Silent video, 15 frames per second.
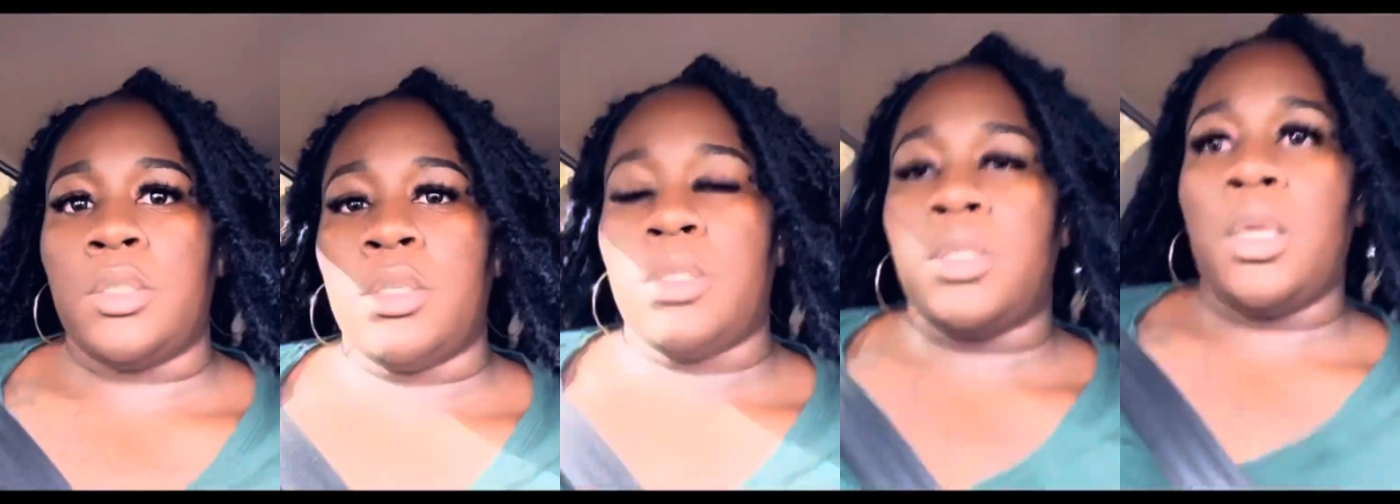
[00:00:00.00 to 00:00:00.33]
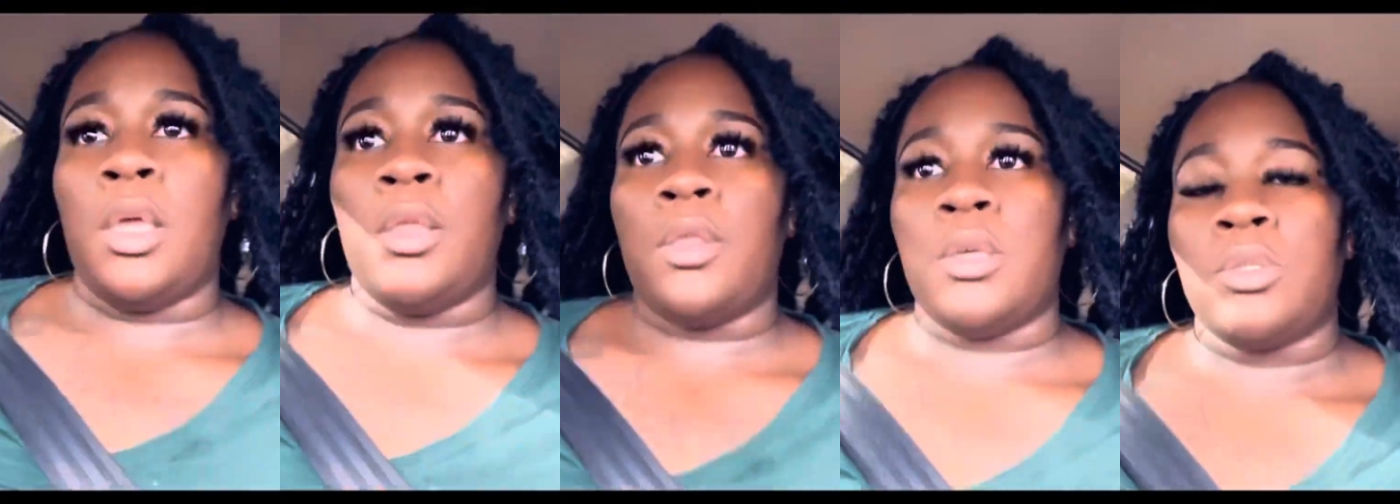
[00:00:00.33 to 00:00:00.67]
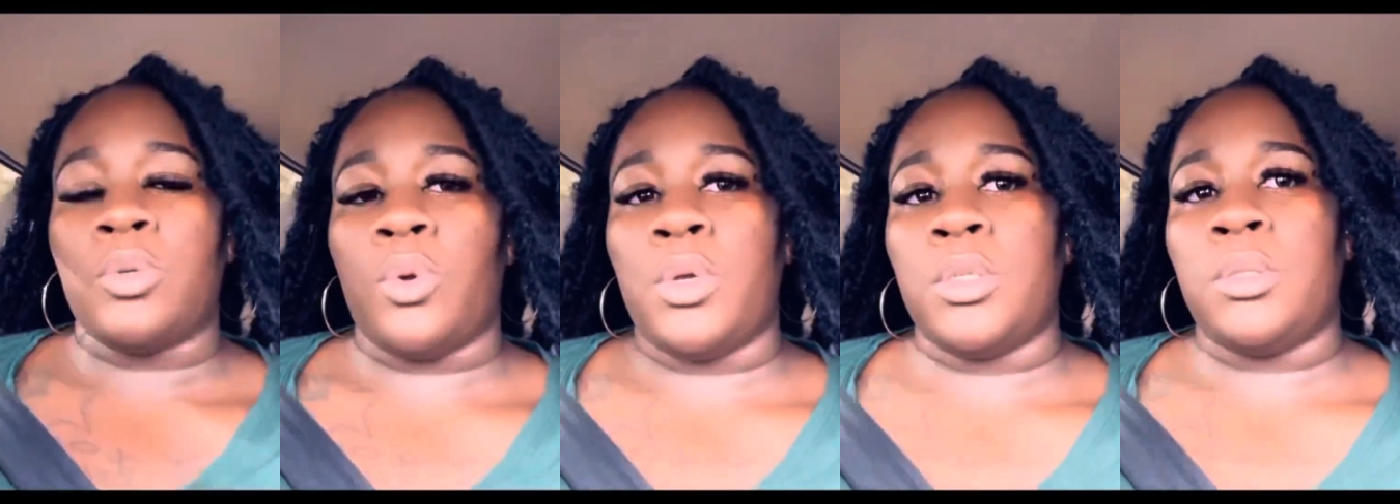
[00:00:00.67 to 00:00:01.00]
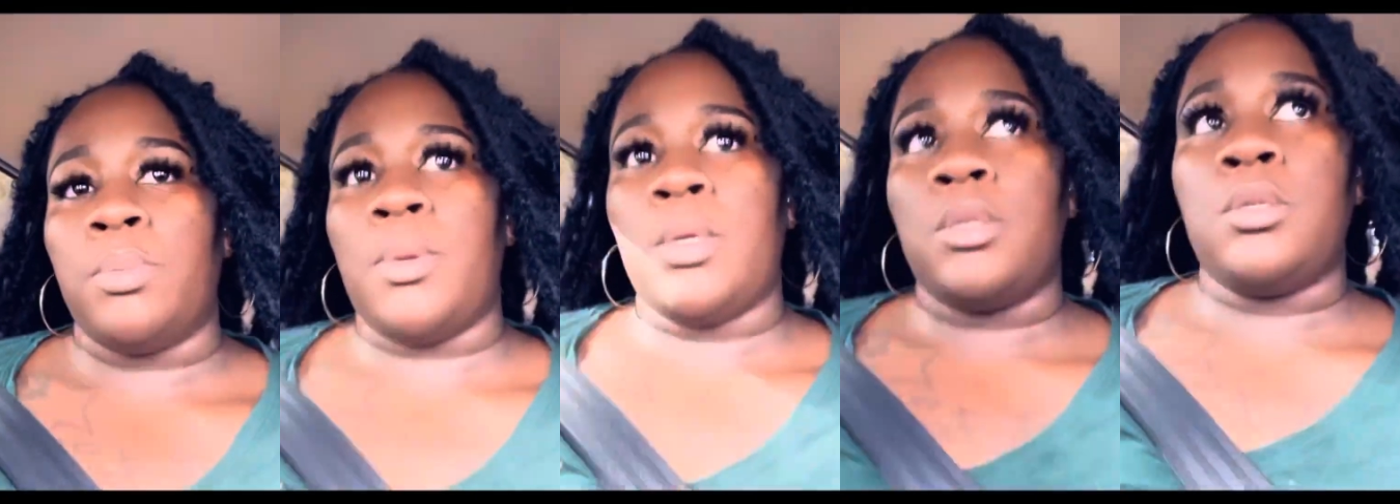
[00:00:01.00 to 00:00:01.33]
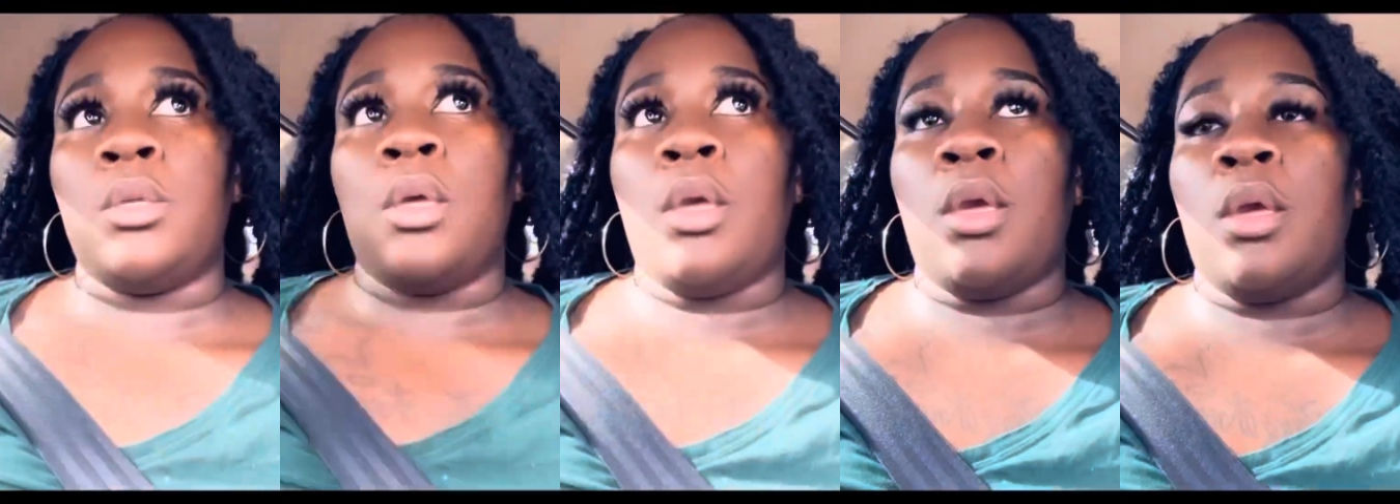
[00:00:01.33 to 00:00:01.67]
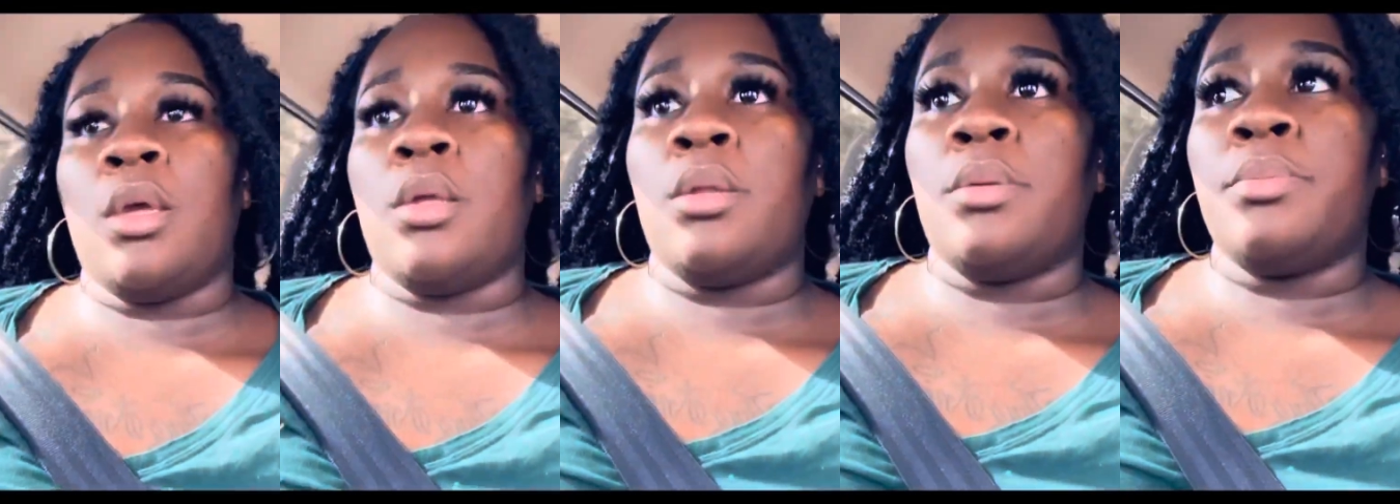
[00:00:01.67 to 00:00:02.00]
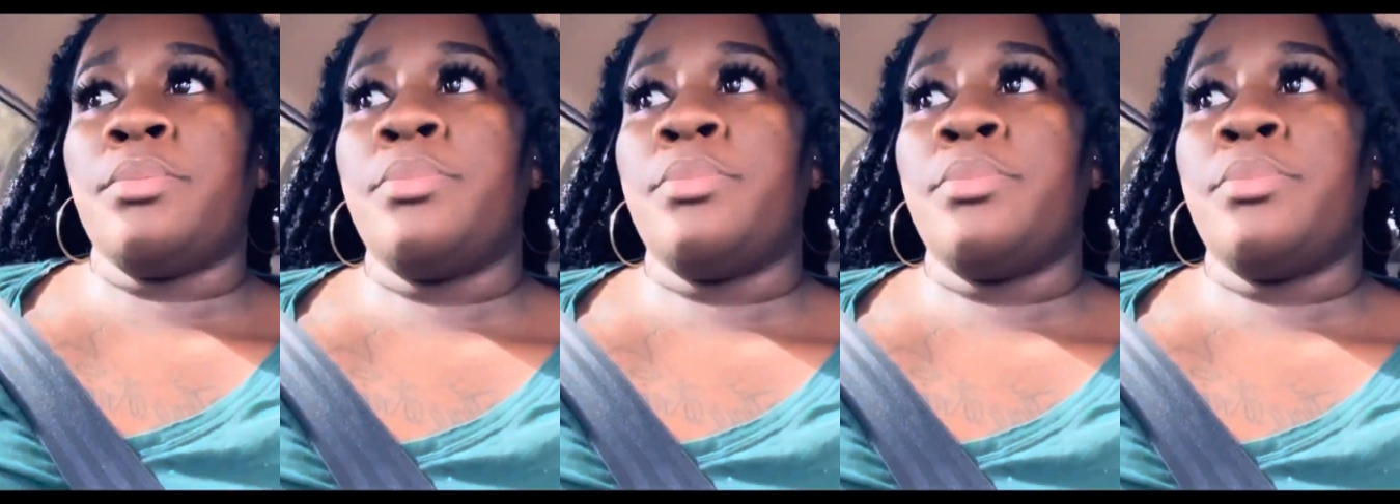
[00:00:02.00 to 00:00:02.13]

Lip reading: see this Christmas, and